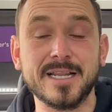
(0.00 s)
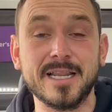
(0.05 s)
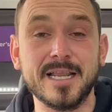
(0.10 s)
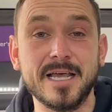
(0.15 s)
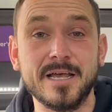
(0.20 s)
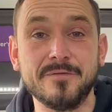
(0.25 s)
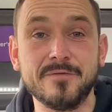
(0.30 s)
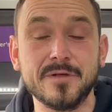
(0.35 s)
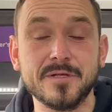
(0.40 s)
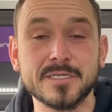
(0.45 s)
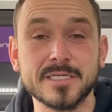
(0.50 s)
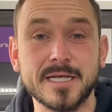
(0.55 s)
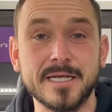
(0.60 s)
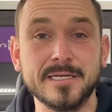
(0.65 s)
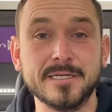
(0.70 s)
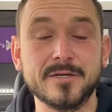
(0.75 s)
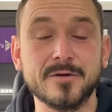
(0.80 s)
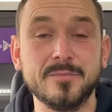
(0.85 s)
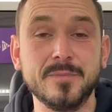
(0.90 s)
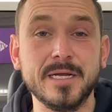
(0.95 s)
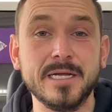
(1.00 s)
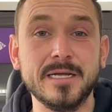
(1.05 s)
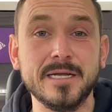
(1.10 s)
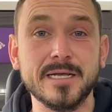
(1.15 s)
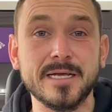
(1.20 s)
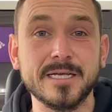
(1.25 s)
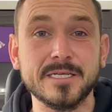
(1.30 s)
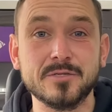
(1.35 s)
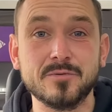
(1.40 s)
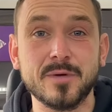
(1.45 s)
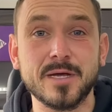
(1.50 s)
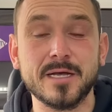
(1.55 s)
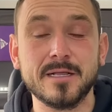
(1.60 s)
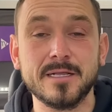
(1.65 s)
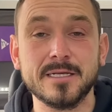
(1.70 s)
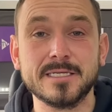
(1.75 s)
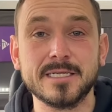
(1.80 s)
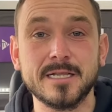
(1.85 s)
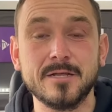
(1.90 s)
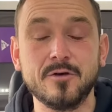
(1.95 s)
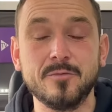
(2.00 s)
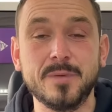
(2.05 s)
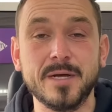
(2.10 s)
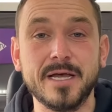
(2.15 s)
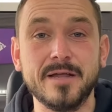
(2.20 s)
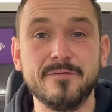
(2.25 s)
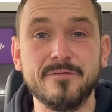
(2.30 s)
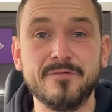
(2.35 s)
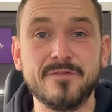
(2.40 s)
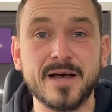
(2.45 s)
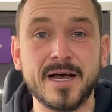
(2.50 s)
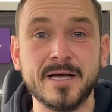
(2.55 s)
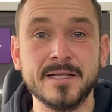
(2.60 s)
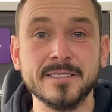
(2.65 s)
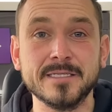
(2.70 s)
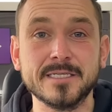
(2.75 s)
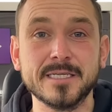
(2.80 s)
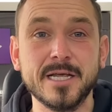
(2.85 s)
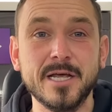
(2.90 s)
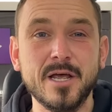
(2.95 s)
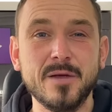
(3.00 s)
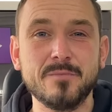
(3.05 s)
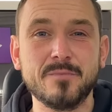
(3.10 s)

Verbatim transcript: levels, intermediate as well as a little bit advanced,